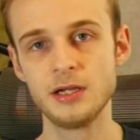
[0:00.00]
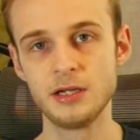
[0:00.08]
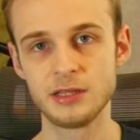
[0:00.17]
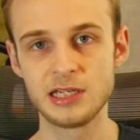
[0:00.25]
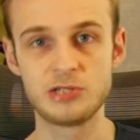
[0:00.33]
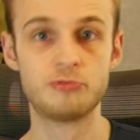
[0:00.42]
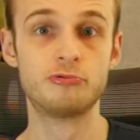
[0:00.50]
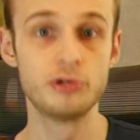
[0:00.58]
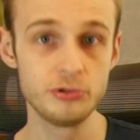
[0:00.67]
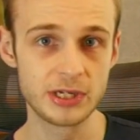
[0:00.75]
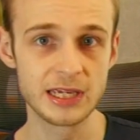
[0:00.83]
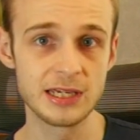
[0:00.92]
These
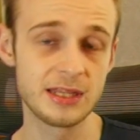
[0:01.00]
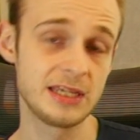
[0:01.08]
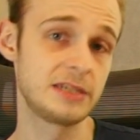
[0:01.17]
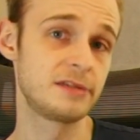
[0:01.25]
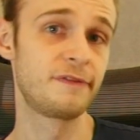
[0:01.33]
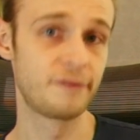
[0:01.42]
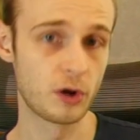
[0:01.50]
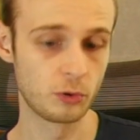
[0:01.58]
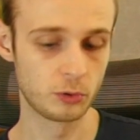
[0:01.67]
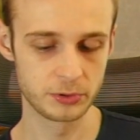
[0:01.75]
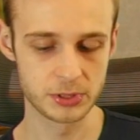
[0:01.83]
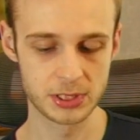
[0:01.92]
rugae, these
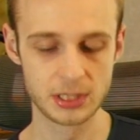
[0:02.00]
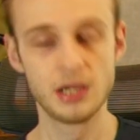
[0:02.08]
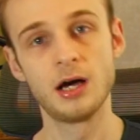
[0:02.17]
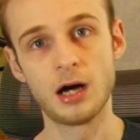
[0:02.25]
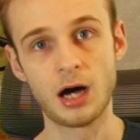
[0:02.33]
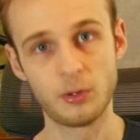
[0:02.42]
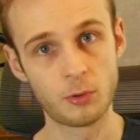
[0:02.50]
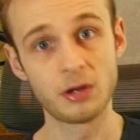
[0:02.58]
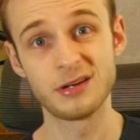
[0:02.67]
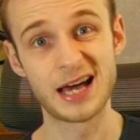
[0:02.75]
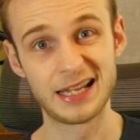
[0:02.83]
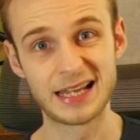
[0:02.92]
folds, are
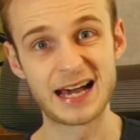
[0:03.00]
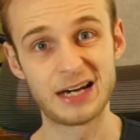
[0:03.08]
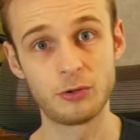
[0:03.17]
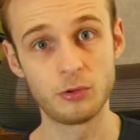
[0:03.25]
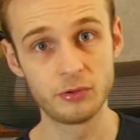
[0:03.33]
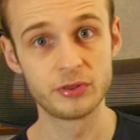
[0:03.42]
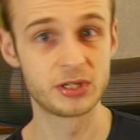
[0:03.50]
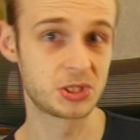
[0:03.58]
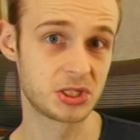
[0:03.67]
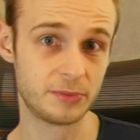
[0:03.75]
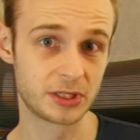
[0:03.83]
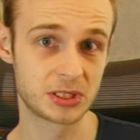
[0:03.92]
what allow the
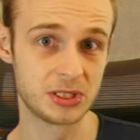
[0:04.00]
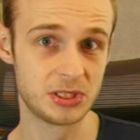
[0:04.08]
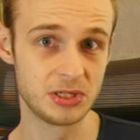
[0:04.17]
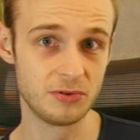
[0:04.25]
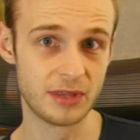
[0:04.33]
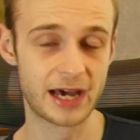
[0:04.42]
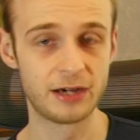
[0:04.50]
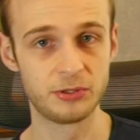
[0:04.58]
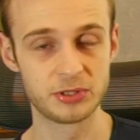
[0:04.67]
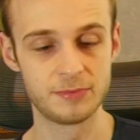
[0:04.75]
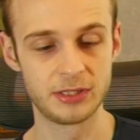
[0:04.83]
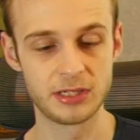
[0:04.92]
stomach to do that
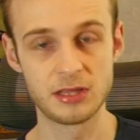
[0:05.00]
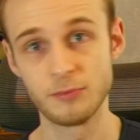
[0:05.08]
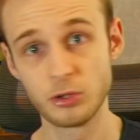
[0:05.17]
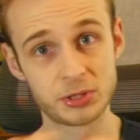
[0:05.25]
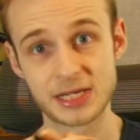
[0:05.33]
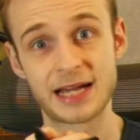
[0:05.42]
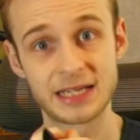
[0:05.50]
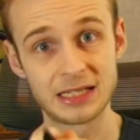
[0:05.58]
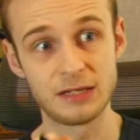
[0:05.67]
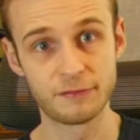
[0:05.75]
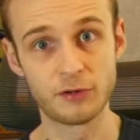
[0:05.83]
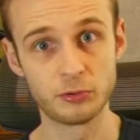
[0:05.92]
ultimately. The more
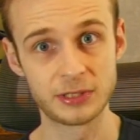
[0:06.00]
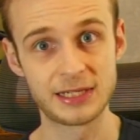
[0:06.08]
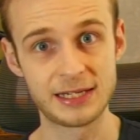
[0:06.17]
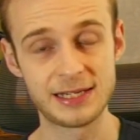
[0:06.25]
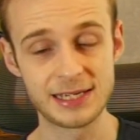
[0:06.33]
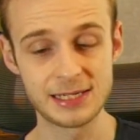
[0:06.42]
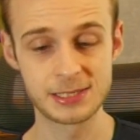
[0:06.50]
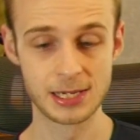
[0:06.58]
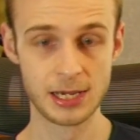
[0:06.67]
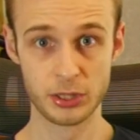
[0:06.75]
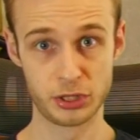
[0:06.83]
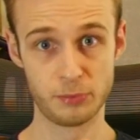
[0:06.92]
tightly folded it is,
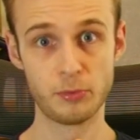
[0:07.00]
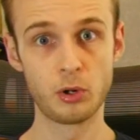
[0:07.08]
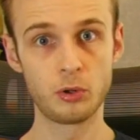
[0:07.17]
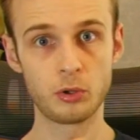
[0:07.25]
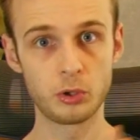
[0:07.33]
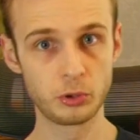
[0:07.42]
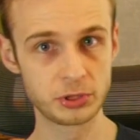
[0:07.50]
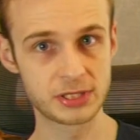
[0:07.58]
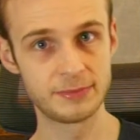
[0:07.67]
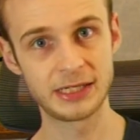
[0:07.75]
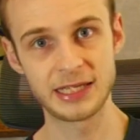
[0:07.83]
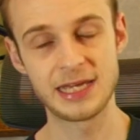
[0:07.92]
the more
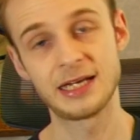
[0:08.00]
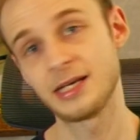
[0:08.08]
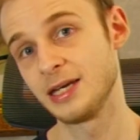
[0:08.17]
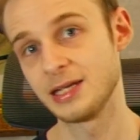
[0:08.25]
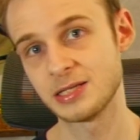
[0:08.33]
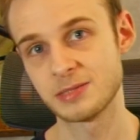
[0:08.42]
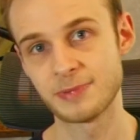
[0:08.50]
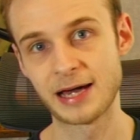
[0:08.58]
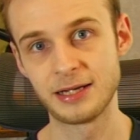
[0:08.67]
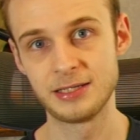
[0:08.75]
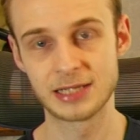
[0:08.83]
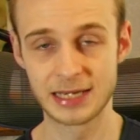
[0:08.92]
ultimately it can
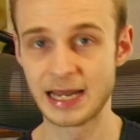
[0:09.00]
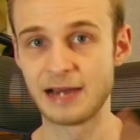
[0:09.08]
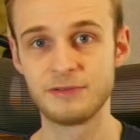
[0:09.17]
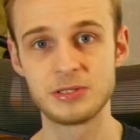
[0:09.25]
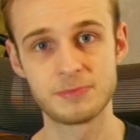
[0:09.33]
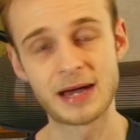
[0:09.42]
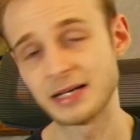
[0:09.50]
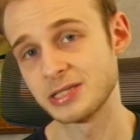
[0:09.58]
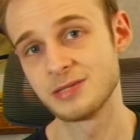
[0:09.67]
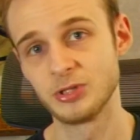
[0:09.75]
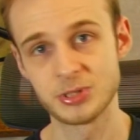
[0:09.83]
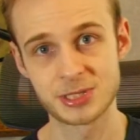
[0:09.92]
expand and have as
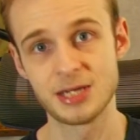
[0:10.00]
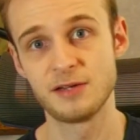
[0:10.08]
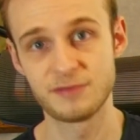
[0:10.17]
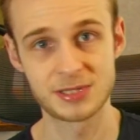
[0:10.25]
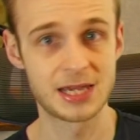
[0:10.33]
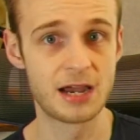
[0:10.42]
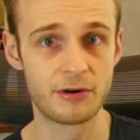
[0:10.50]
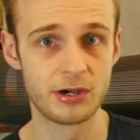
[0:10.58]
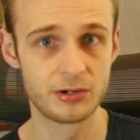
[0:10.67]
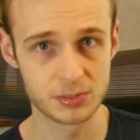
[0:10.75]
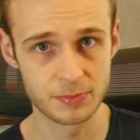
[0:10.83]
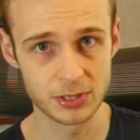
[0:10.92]
maximal a surface
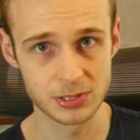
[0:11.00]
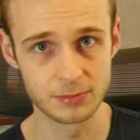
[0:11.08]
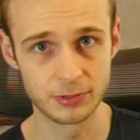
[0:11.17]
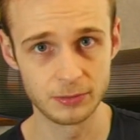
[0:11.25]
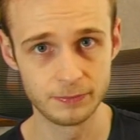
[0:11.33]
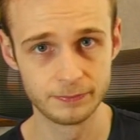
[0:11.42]
area as possible.